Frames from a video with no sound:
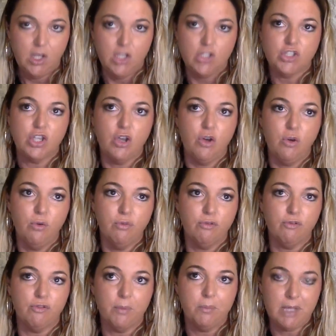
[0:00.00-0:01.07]
So
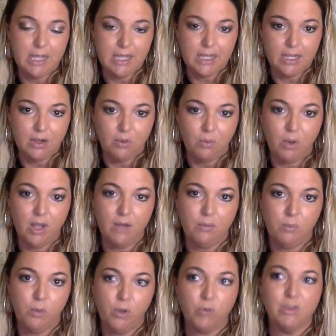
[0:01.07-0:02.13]
for me,
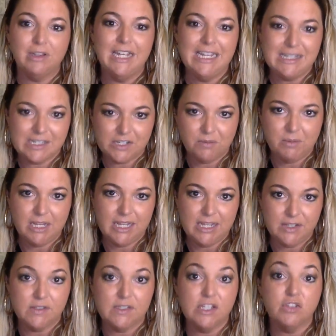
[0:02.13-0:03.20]
what relates to me
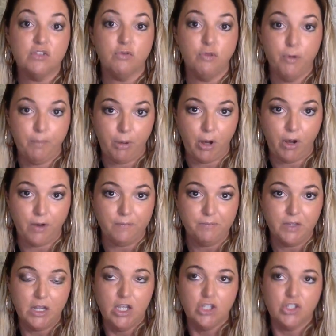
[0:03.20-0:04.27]
is football.
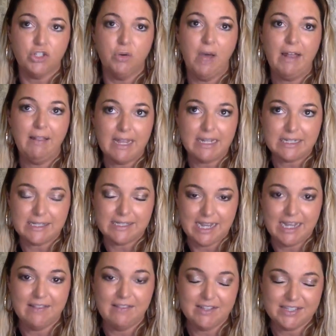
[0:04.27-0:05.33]
So I like to
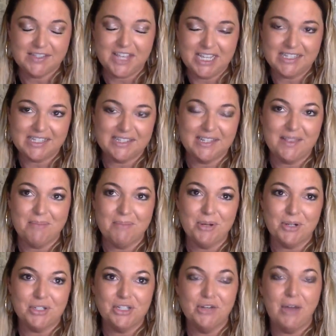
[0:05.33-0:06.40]
say, and this is in the book
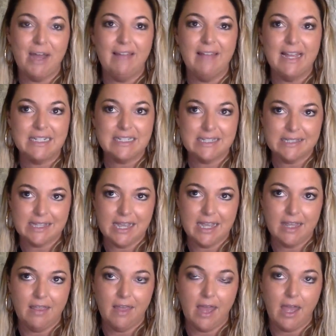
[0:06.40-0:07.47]
too, I like to
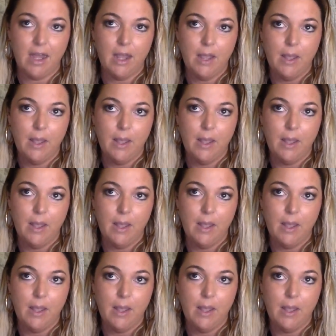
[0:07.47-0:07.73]
say that